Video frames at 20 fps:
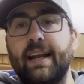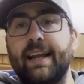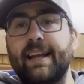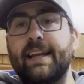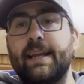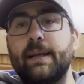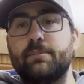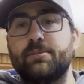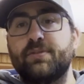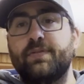it
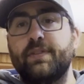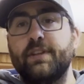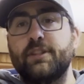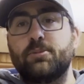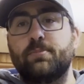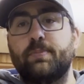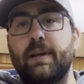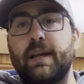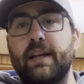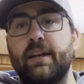keeps fish
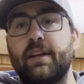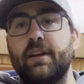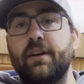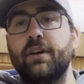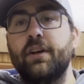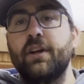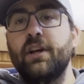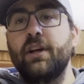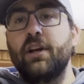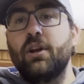pinned
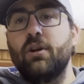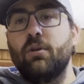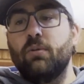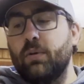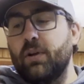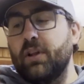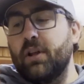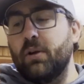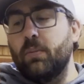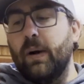
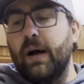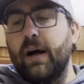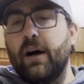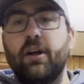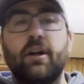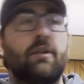really well.